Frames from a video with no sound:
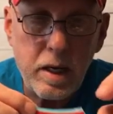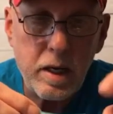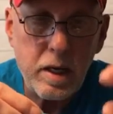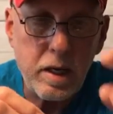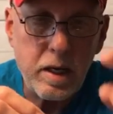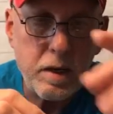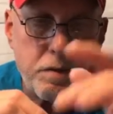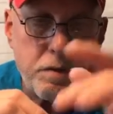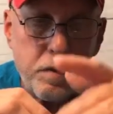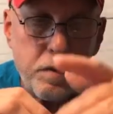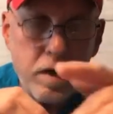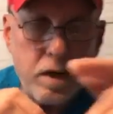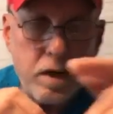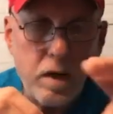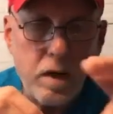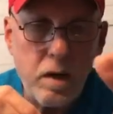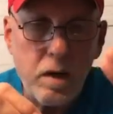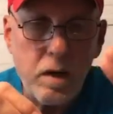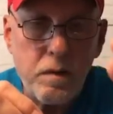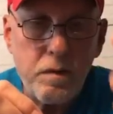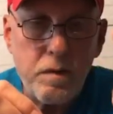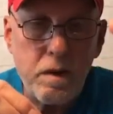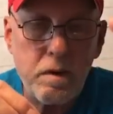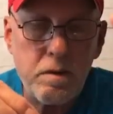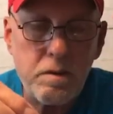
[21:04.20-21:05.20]
a different color
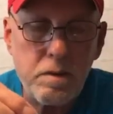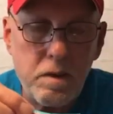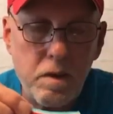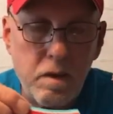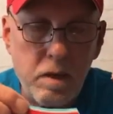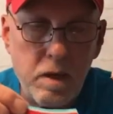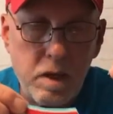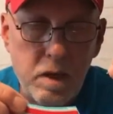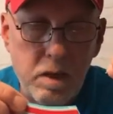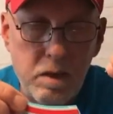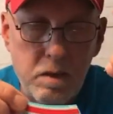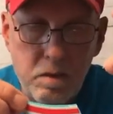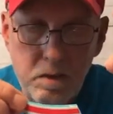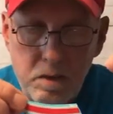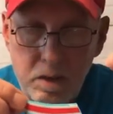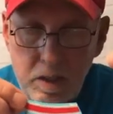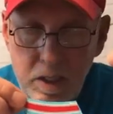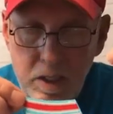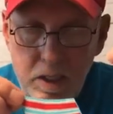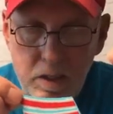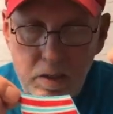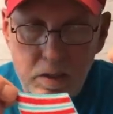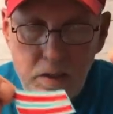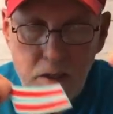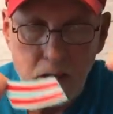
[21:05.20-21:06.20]
if I was going to use
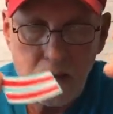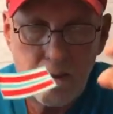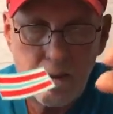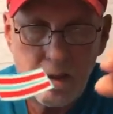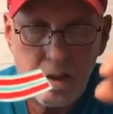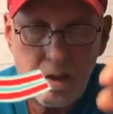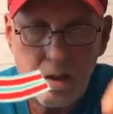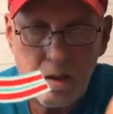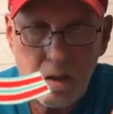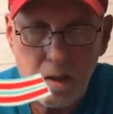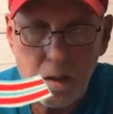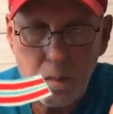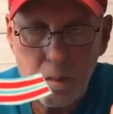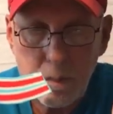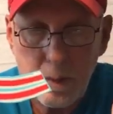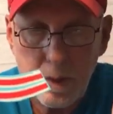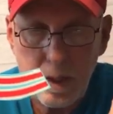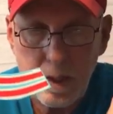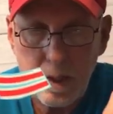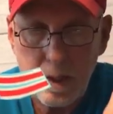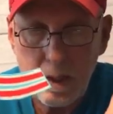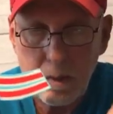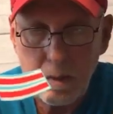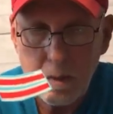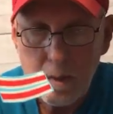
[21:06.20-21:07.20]
these. So I'm just going to
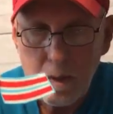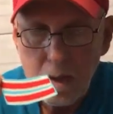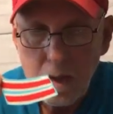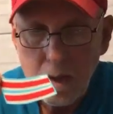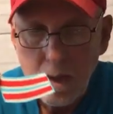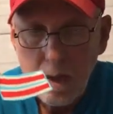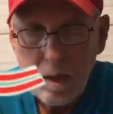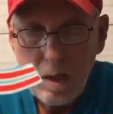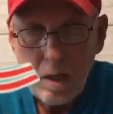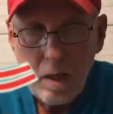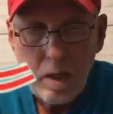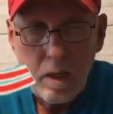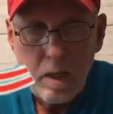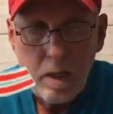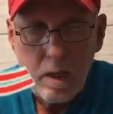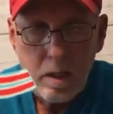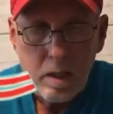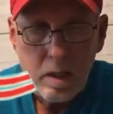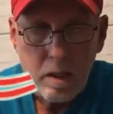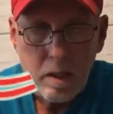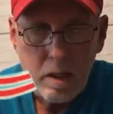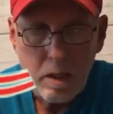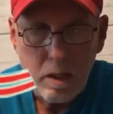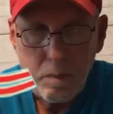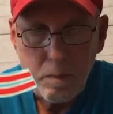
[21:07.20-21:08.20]
put
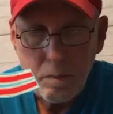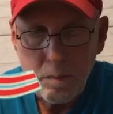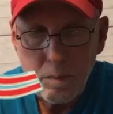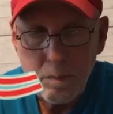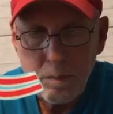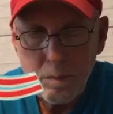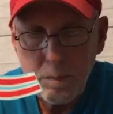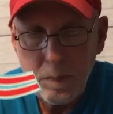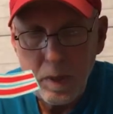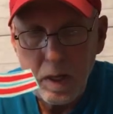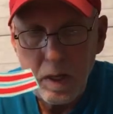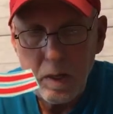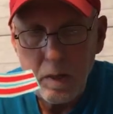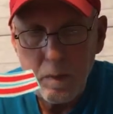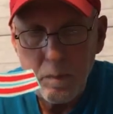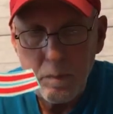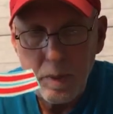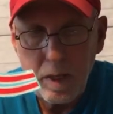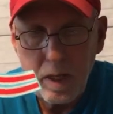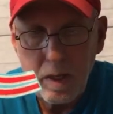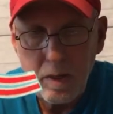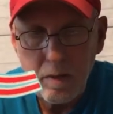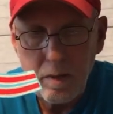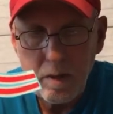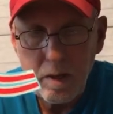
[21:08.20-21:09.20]
the
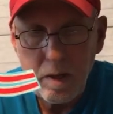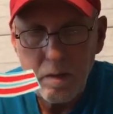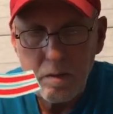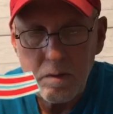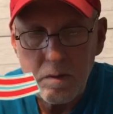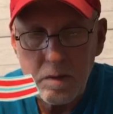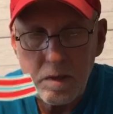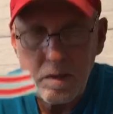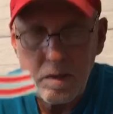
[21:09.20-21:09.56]
Peterbilt on the